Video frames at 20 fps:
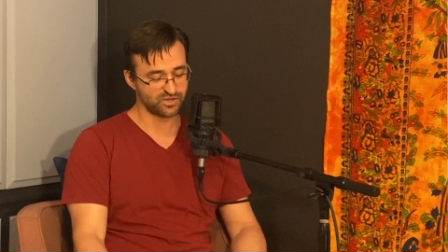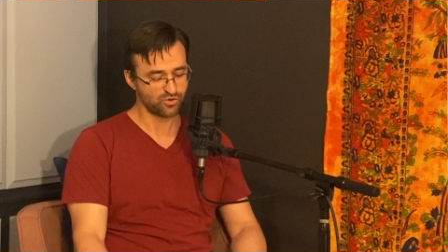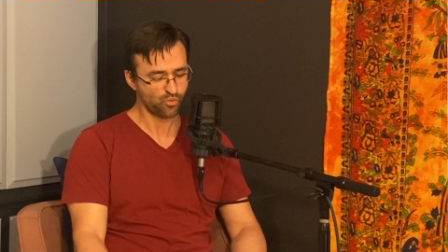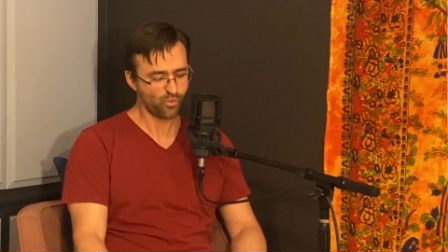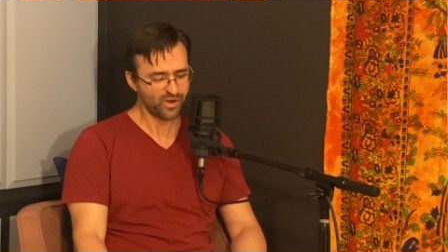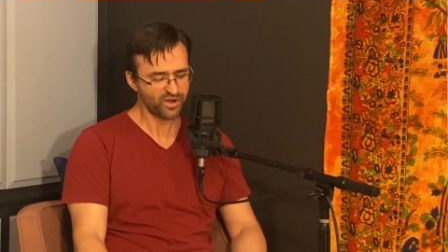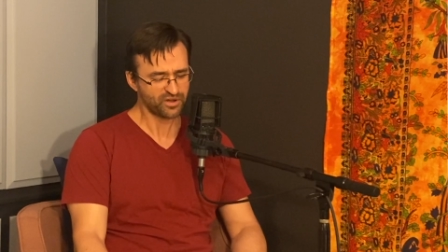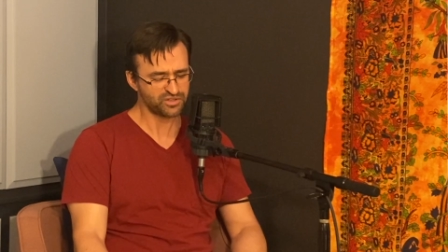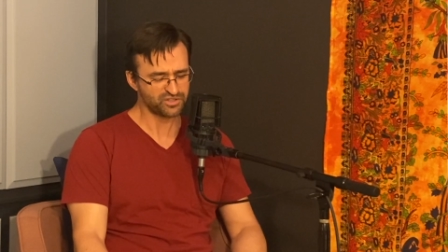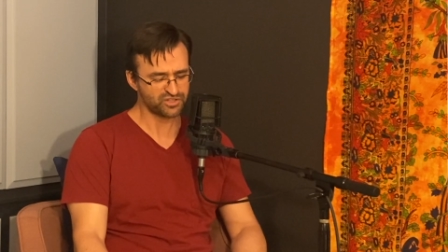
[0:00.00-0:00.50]

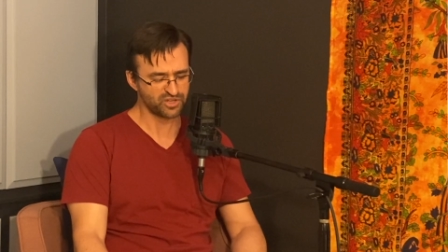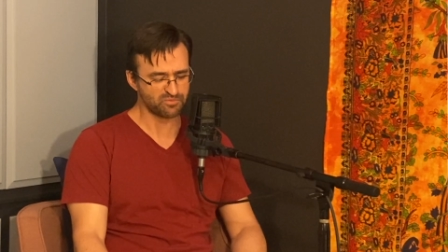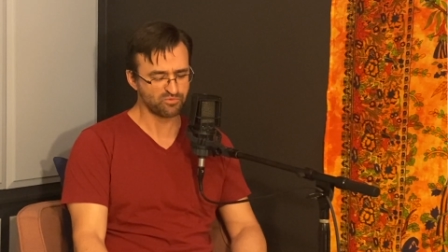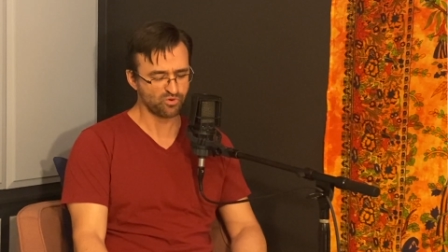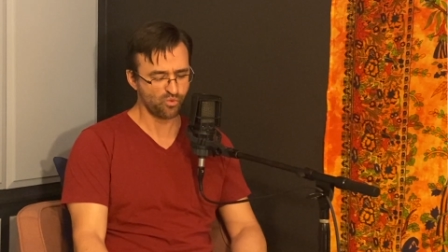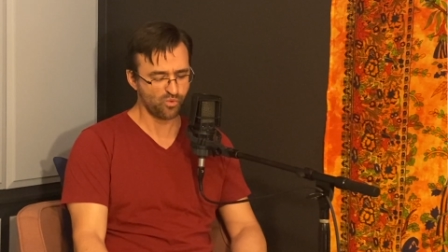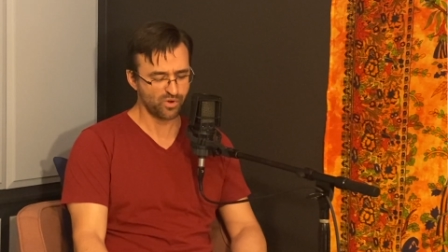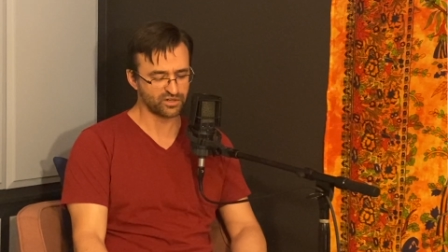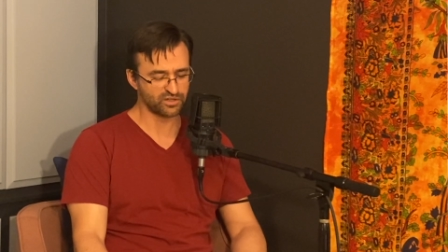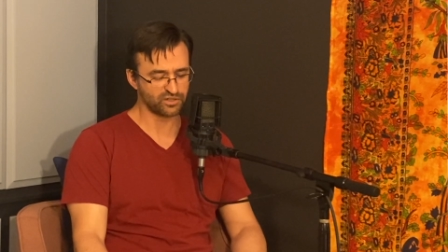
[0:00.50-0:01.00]
Where does
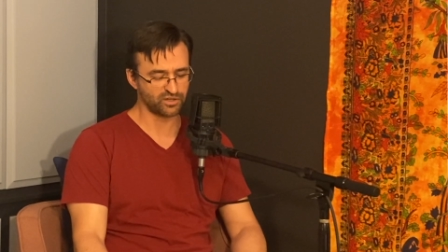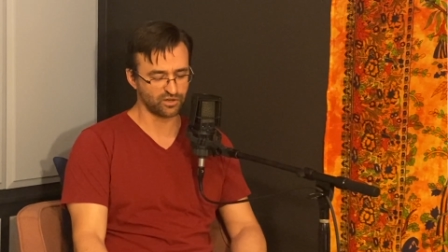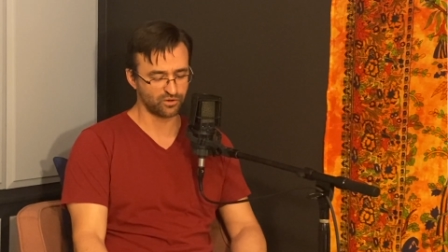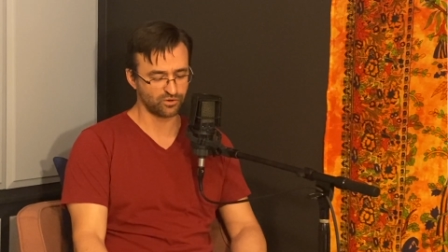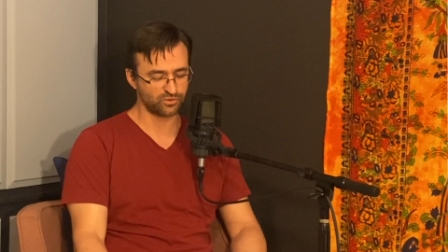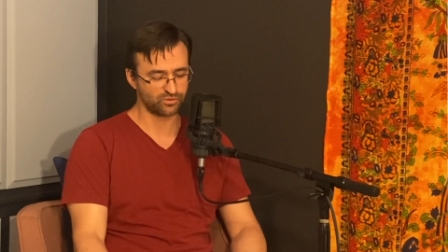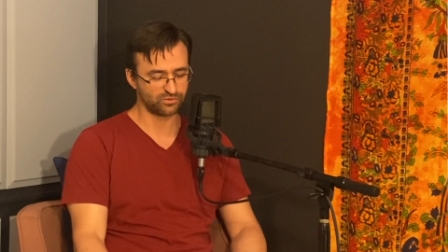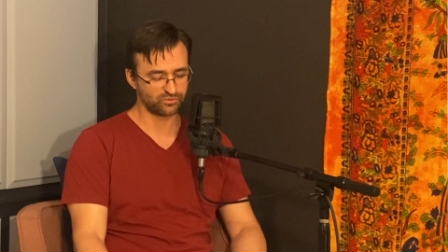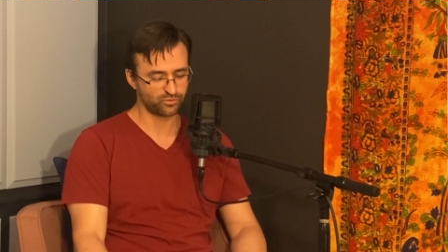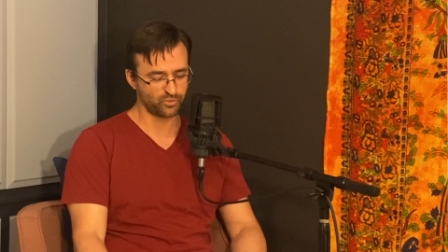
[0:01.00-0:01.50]
number one
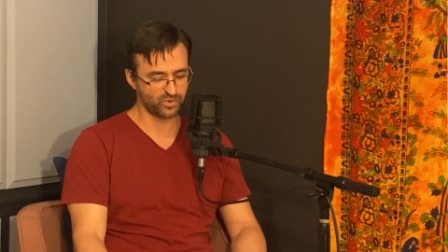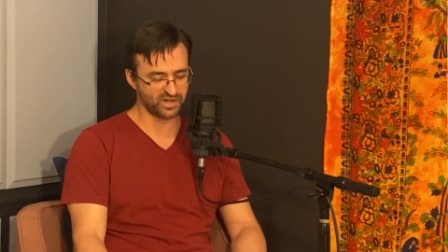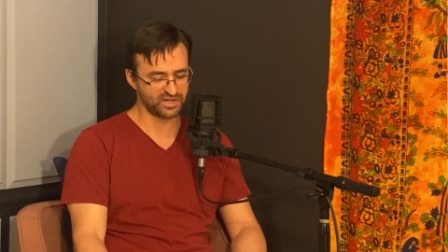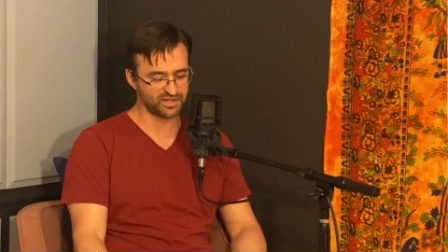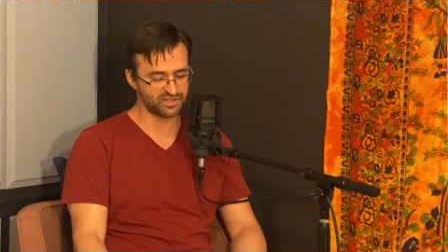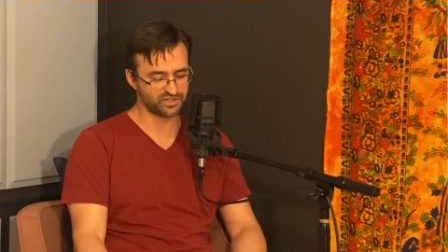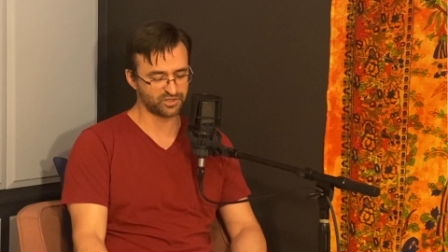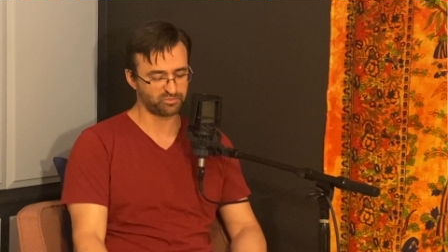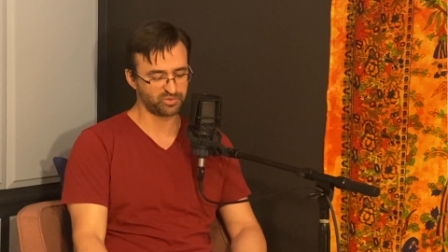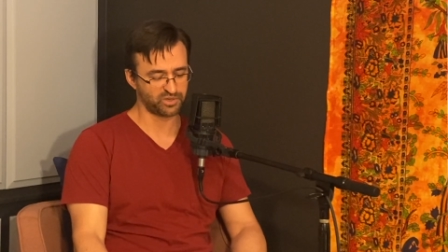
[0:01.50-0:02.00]
go when it
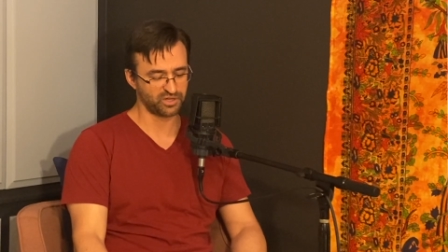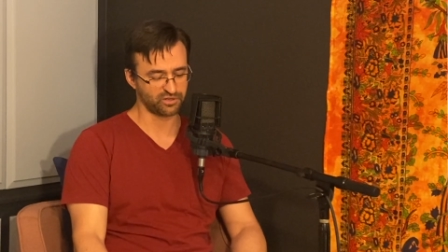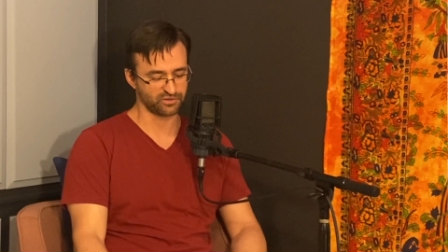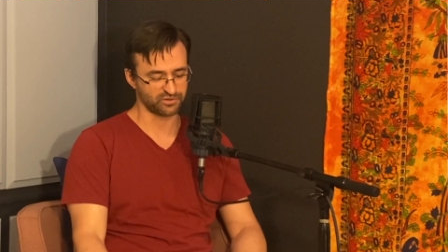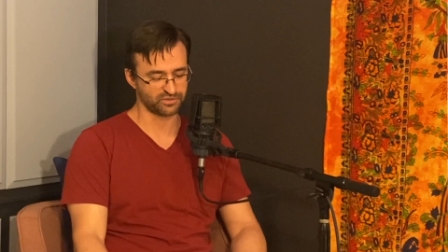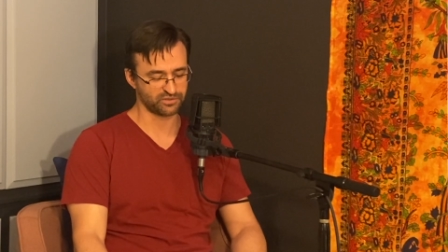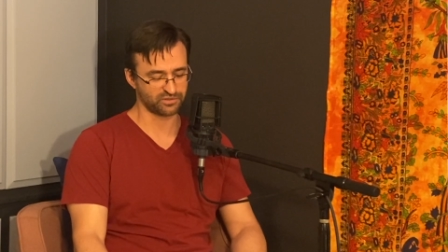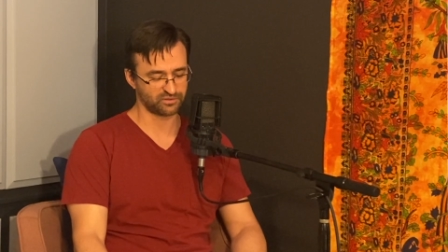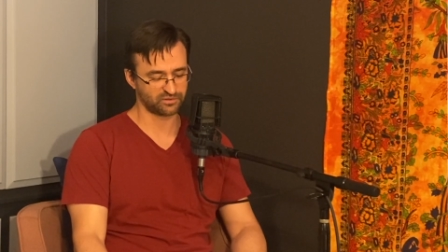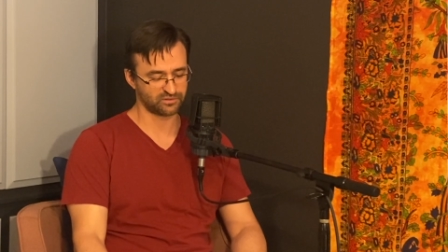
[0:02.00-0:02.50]

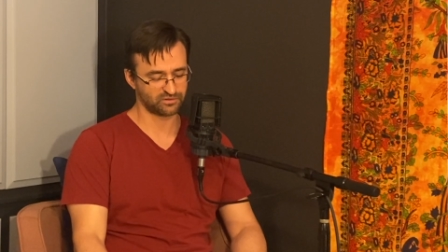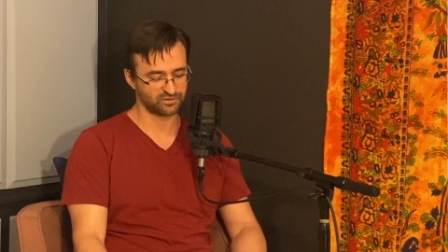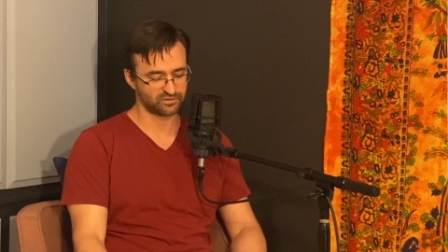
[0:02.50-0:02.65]
disappears?